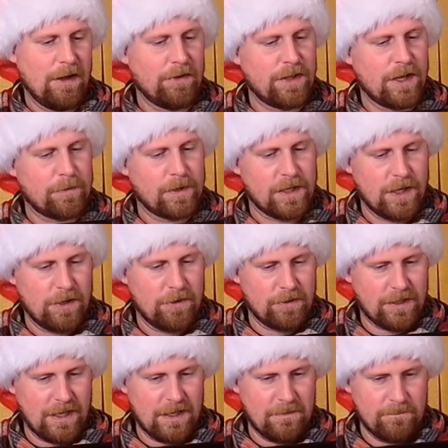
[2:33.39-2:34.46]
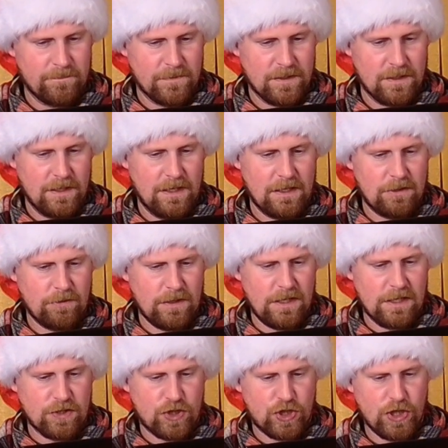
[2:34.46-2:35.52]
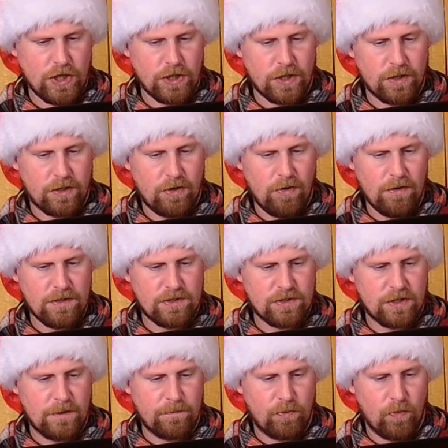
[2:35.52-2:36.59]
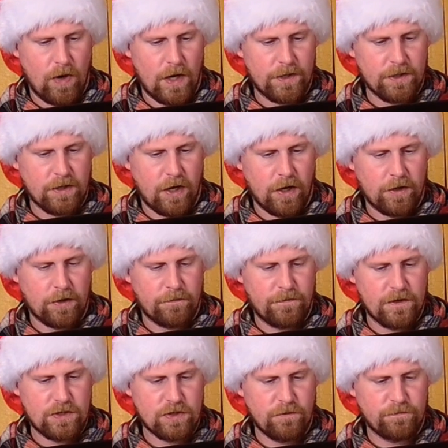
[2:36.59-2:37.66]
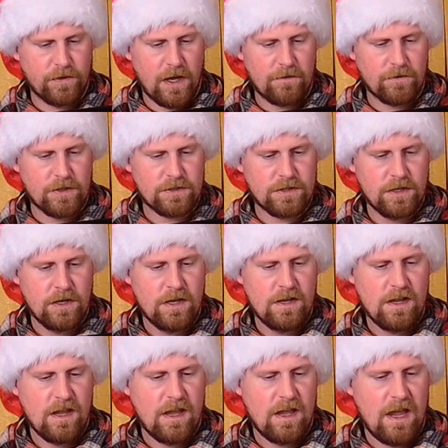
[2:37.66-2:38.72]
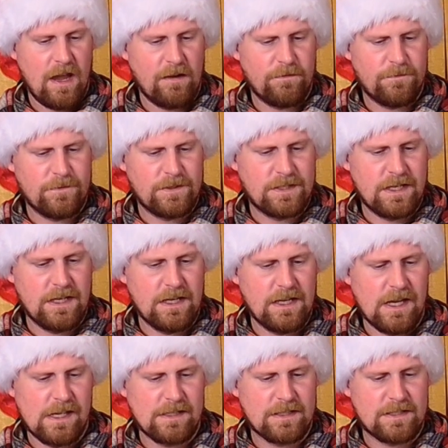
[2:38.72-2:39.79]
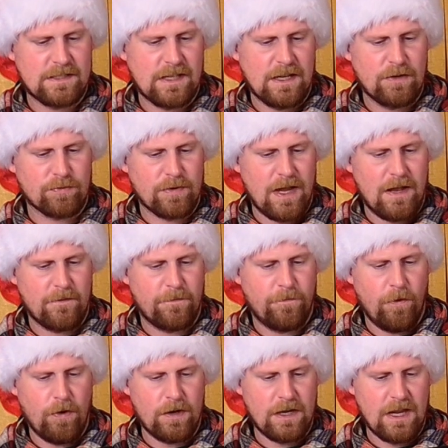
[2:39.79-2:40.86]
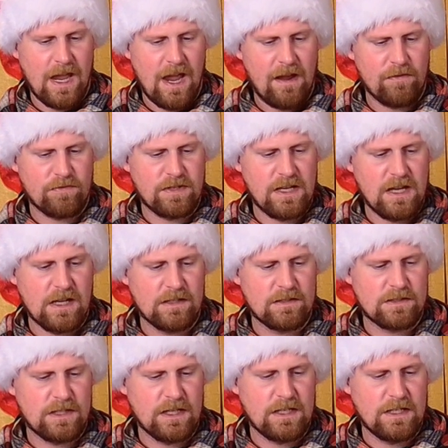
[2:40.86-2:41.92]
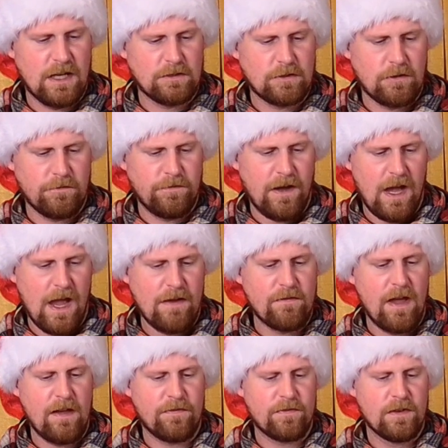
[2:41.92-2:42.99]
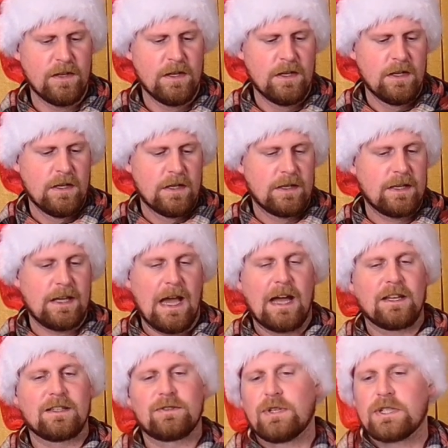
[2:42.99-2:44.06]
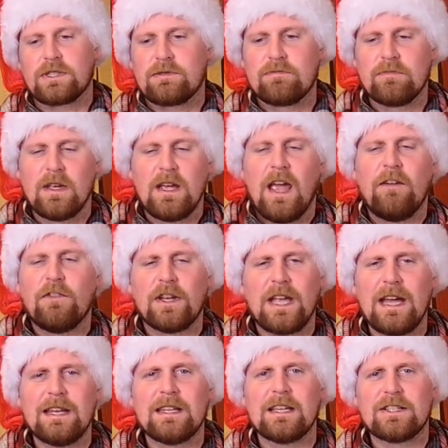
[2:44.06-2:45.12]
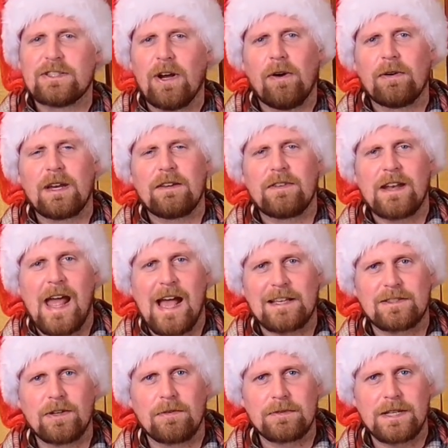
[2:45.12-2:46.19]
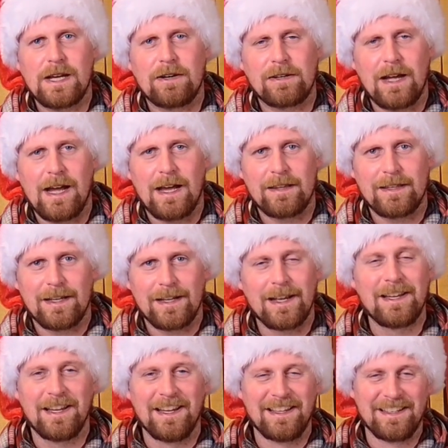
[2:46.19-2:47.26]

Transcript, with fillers: Oh, there we go. Okay. Ingredients: sugar, corn syrup, water, artificial flavors, FD&C red 40, FD&C yellow 5, F. Yeah, just if you're getting these, don't even ask, don't tell kind of thing.